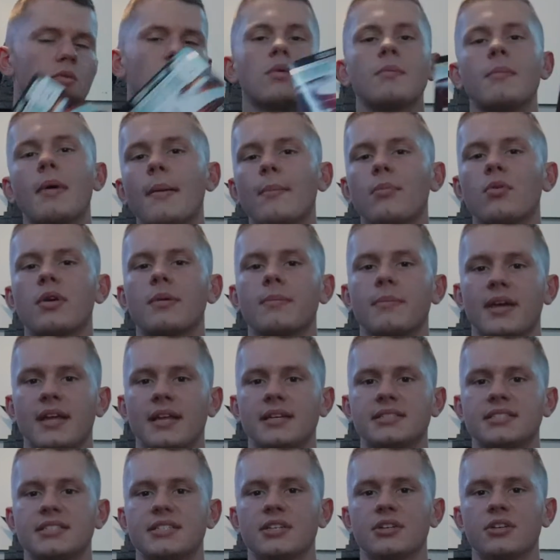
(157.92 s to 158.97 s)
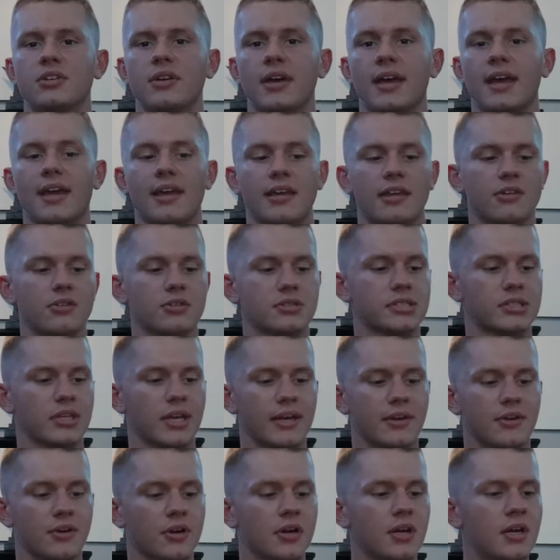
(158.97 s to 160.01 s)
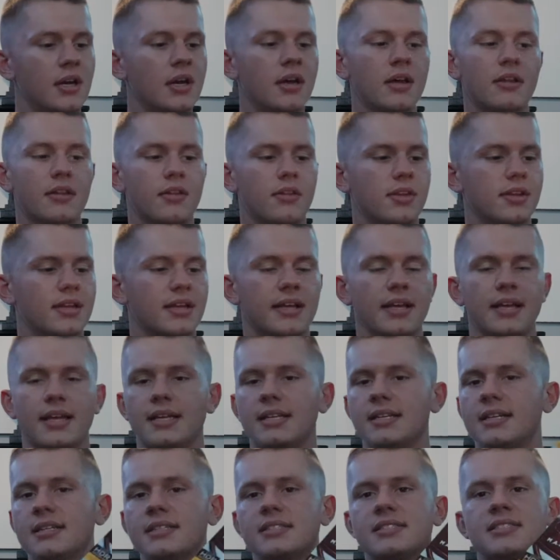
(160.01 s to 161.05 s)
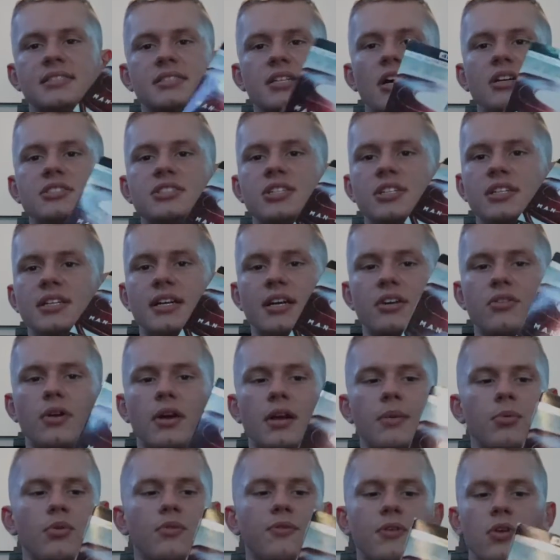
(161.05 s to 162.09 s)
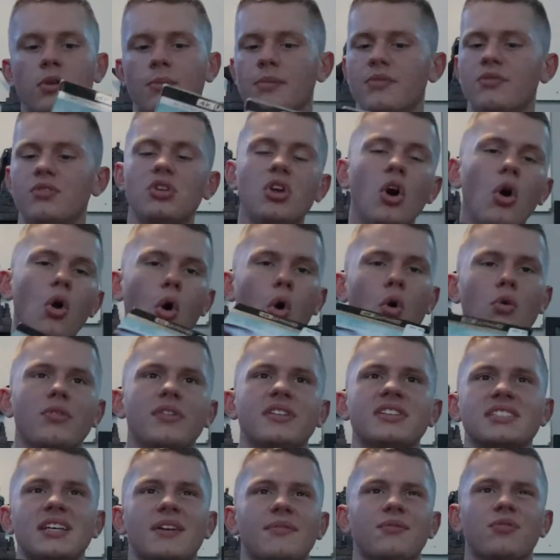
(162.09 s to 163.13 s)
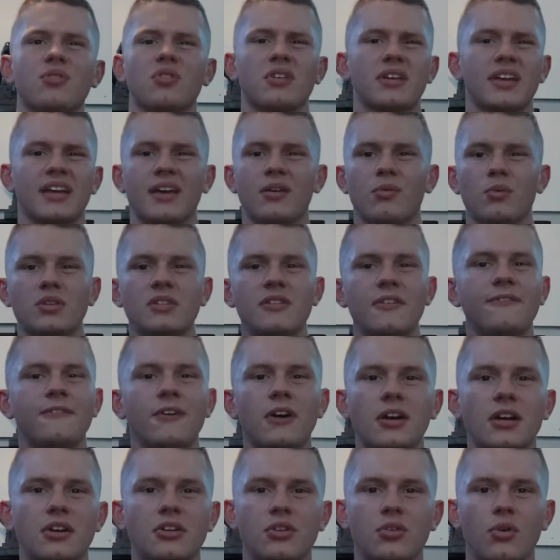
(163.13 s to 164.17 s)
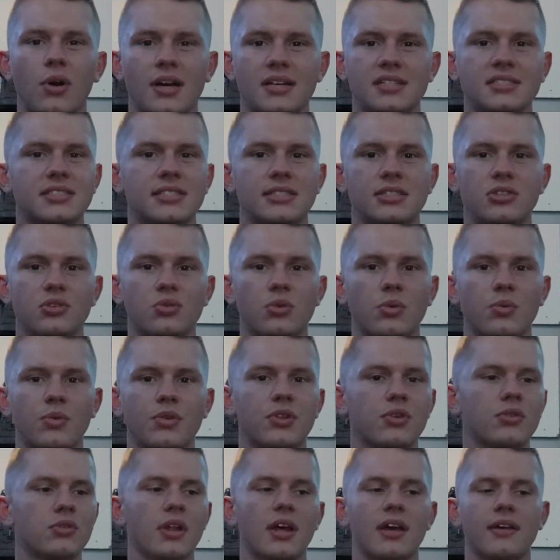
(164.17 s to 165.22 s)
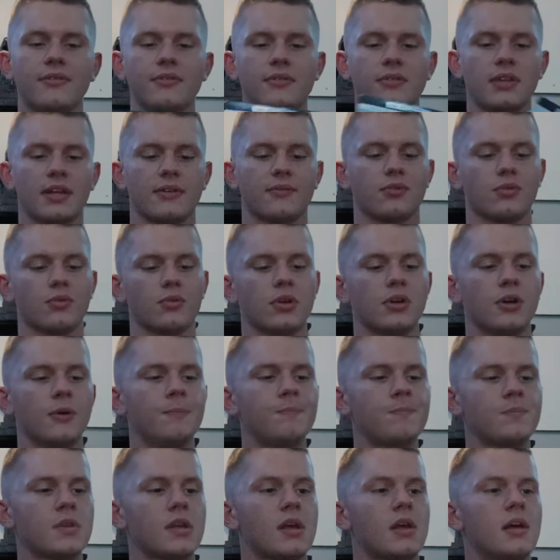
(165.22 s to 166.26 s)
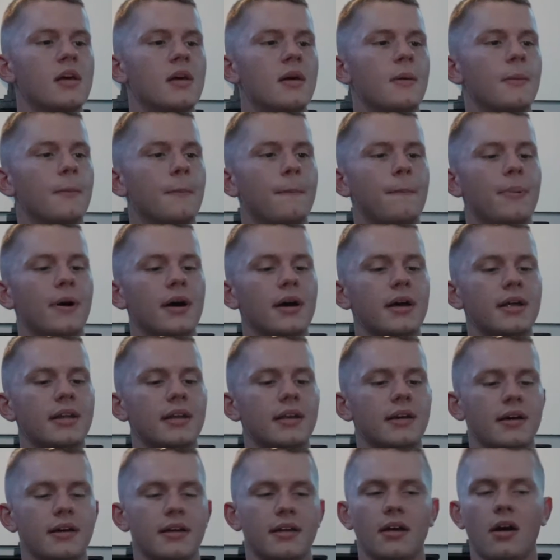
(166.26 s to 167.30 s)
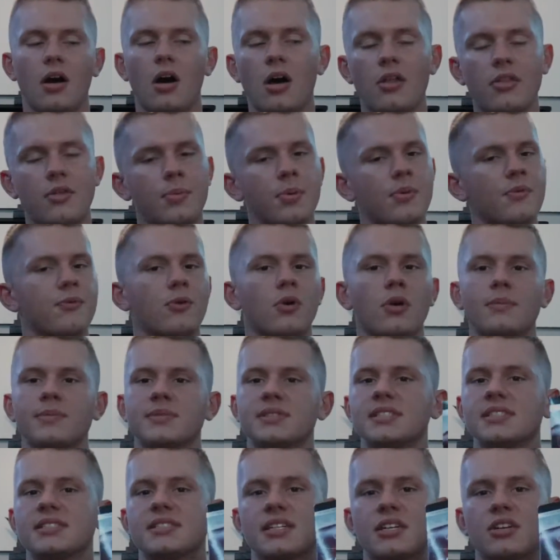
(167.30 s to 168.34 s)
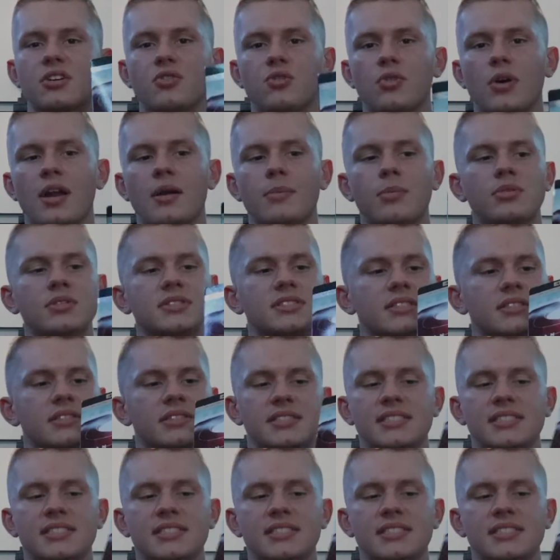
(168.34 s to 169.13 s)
Remembering Man of Steel 8 years later. It is such an incredible film. If you don't own this on 4K, what the fuck are you honestly doing with your life? Like, for real. But all the performances, incredible.